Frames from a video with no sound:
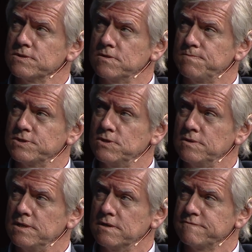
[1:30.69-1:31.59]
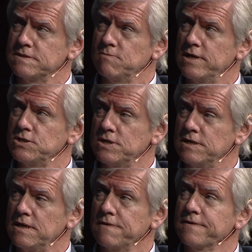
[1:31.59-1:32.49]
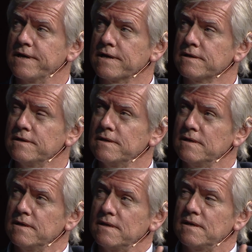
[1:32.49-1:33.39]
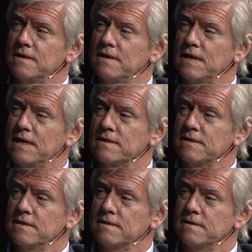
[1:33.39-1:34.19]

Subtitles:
to opportunity of simulation in healthcare. And